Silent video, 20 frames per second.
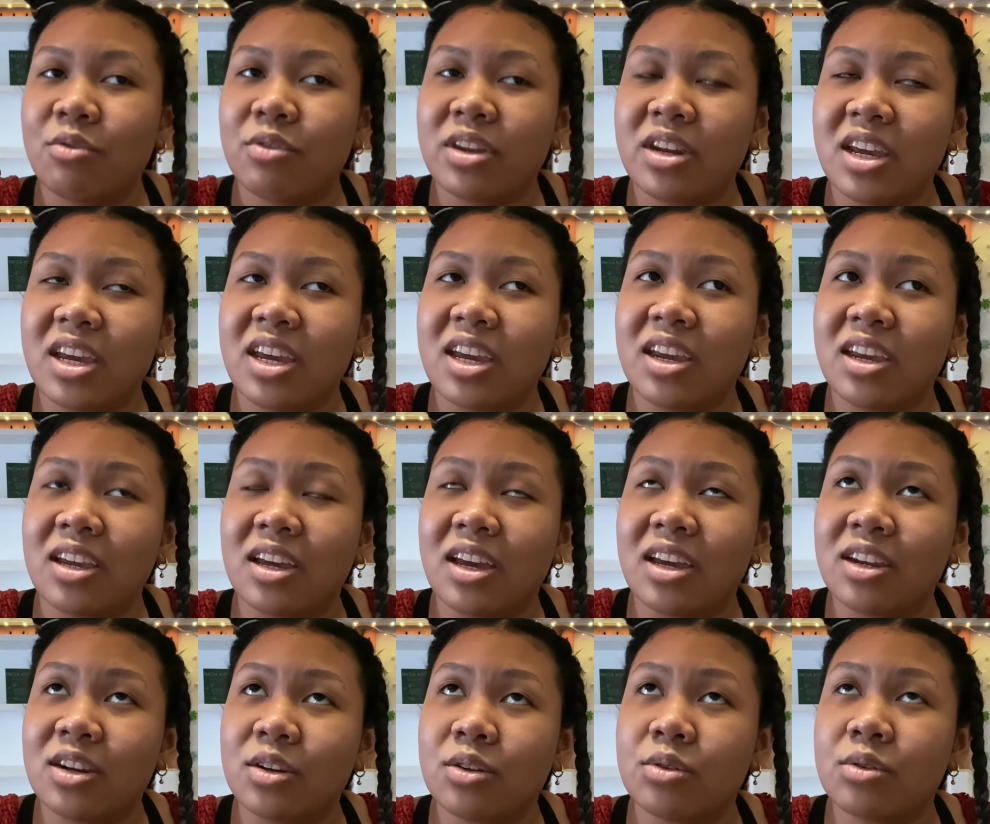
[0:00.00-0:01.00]
and I
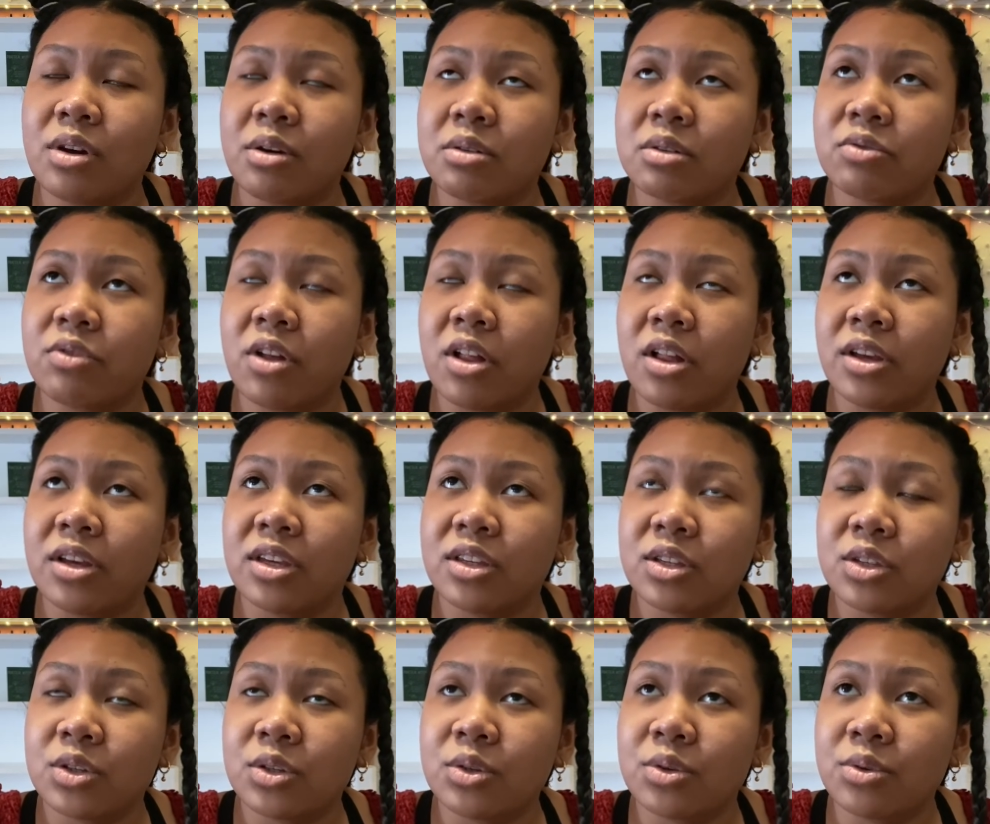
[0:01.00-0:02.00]
knew I was falling
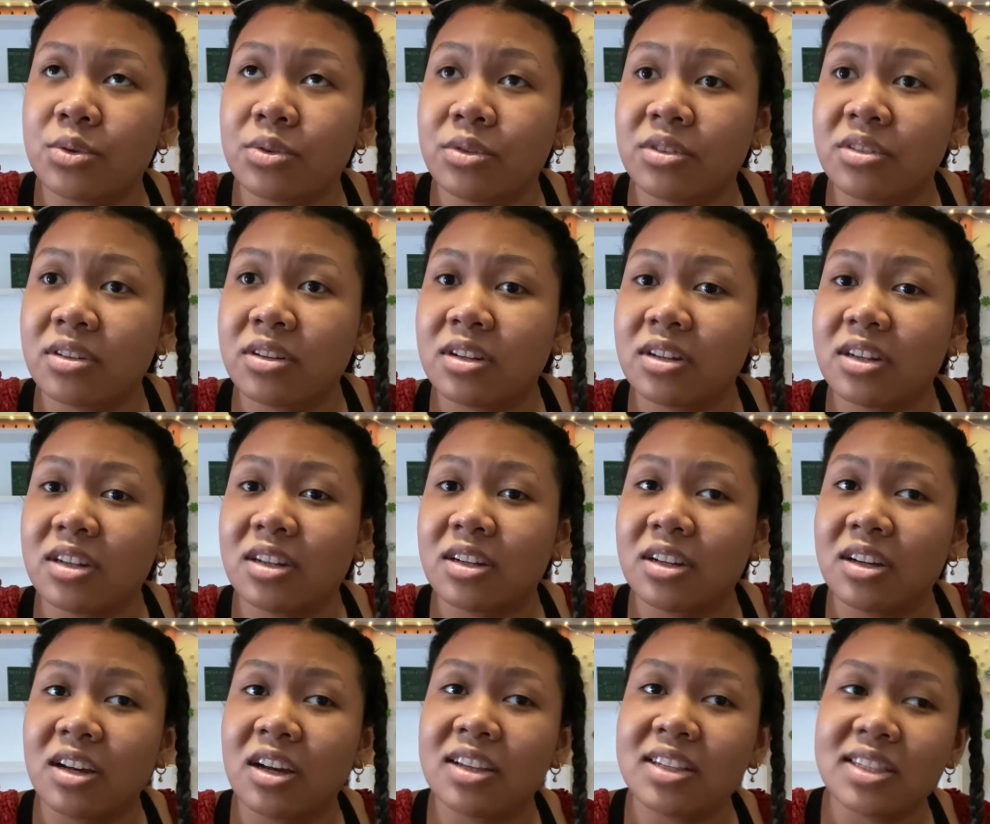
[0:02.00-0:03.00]
into
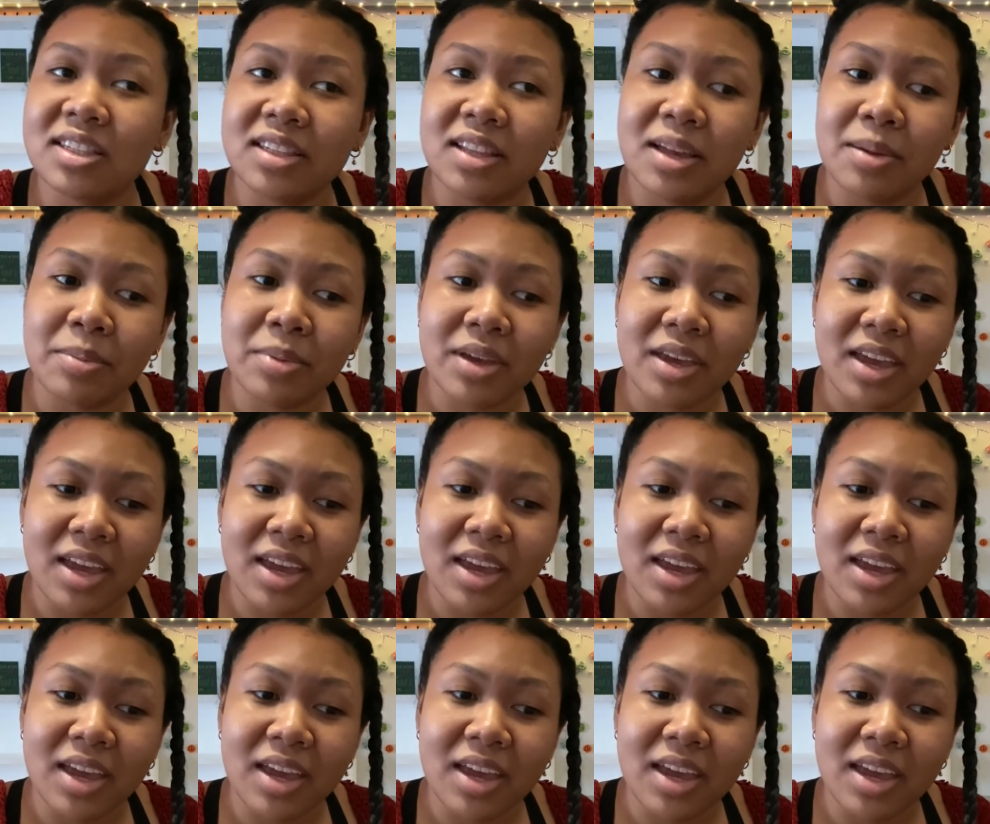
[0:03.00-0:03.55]
a slump,